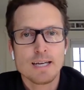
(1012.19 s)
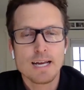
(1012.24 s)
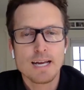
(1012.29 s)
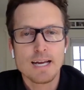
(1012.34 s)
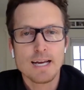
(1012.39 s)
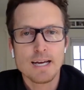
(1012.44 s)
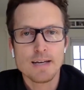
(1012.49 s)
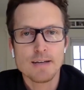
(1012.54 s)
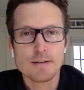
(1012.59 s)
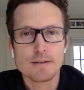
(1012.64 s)

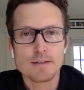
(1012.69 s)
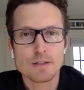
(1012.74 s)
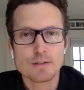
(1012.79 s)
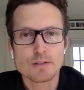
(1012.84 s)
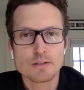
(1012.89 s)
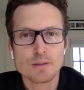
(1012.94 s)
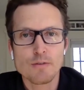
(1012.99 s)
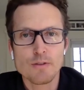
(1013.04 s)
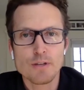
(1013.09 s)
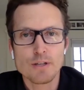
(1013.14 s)
And you
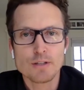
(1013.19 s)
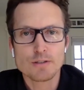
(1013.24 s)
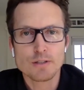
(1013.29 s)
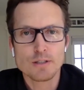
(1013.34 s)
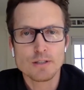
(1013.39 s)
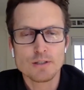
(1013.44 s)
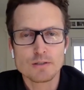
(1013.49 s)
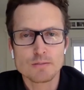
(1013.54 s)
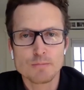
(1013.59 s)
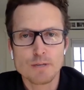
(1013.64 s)
know, some of this
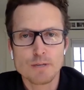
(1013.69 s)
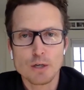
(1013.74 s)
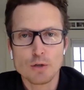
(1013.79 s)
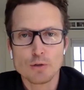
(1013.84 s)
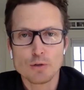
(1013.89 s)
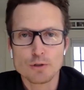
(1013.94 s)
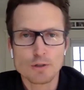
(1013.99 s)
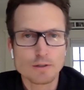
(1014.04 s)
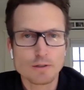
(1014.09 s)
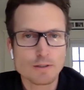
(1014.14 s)
is my
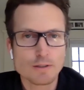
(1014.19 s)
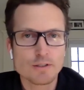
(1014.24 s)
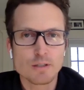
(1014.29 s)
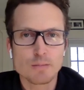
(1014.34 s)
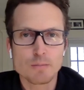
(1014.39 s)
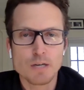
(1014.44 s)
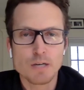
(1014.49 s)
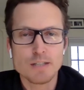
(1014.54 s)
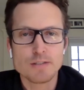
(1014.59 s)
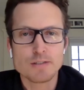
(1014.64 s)
old
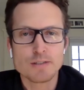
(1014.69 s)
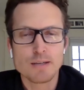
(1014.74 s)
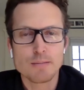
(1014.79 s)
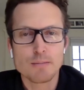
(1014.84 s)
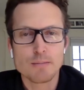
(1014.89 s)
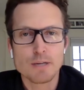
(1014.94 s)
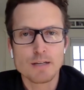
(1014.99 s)
journalistic mindset,